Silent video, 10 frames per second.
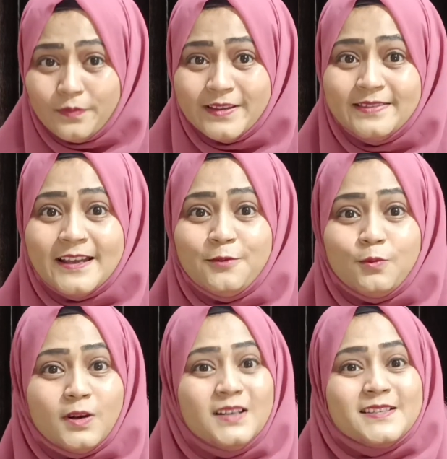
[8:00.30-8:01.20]
with the
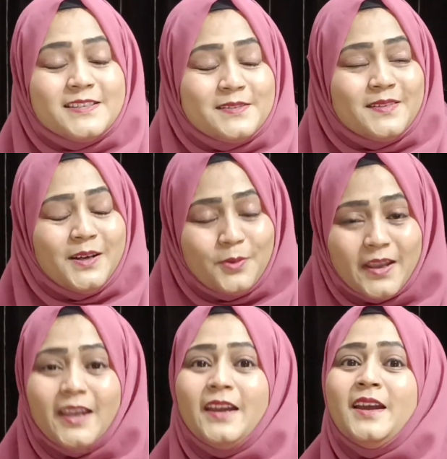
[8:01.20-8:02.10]
words,
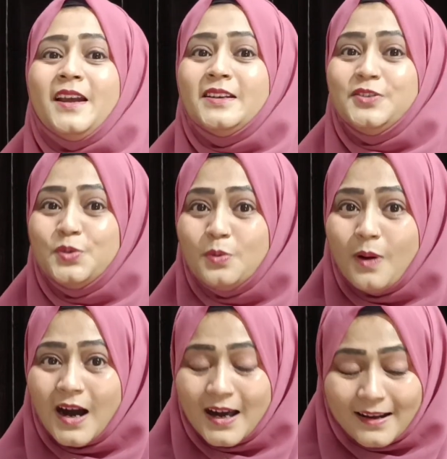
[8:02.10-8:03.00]
okay? You
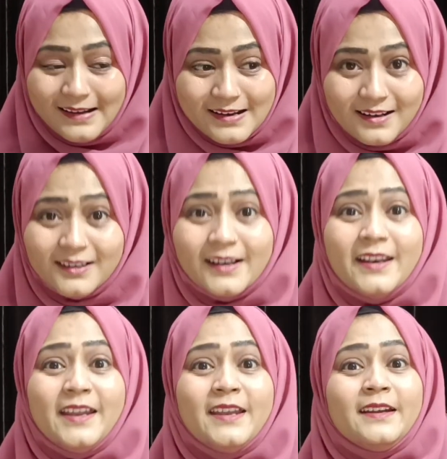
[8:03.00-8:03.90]
are
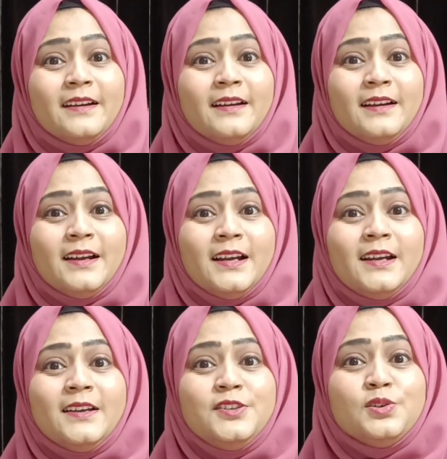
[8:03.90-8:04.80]
learning.
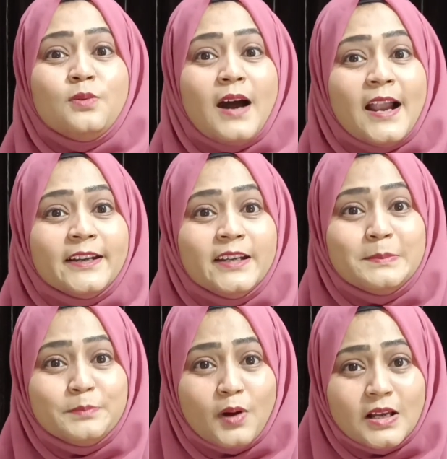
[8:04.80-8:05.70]
You are
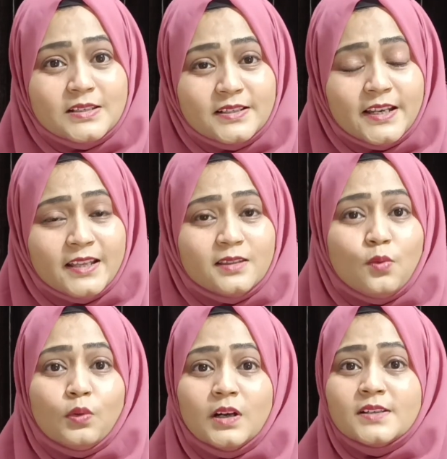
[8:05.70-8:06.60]
depositing the
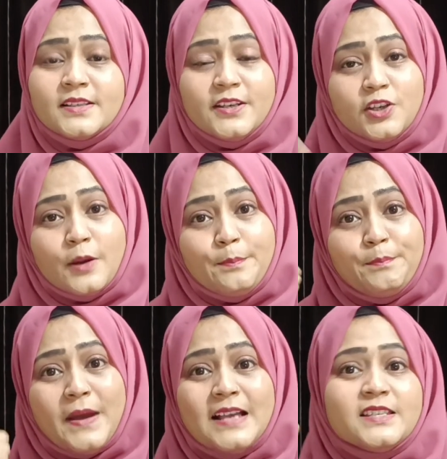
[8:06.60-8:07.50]
words in your
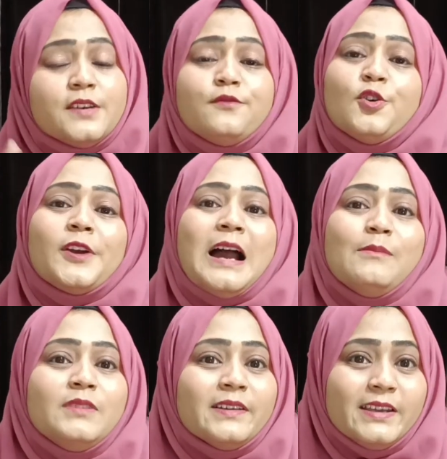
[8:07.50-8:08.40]
passive
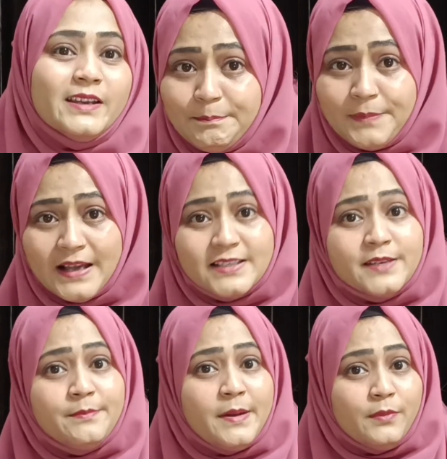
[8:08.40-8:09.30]
vocabulary. The
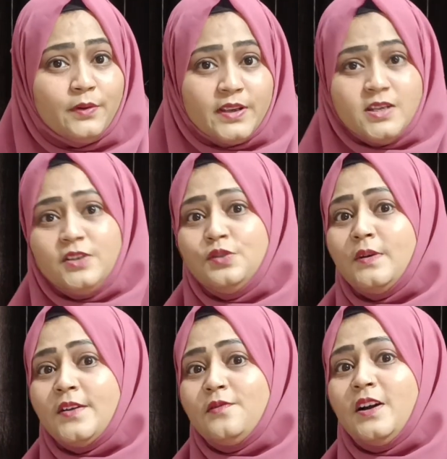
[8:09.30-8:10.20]
passive memory, you
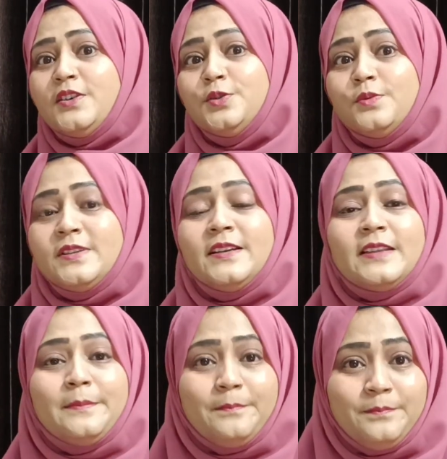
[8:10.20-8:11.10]
are not using
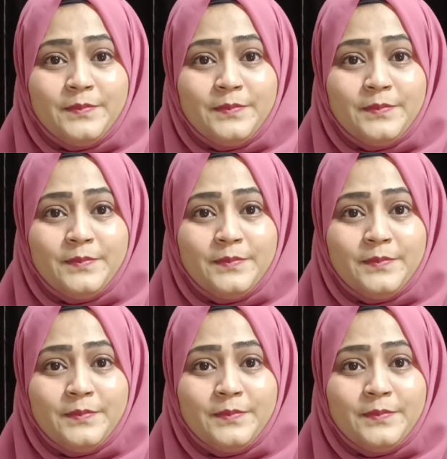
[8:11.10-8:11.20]
them.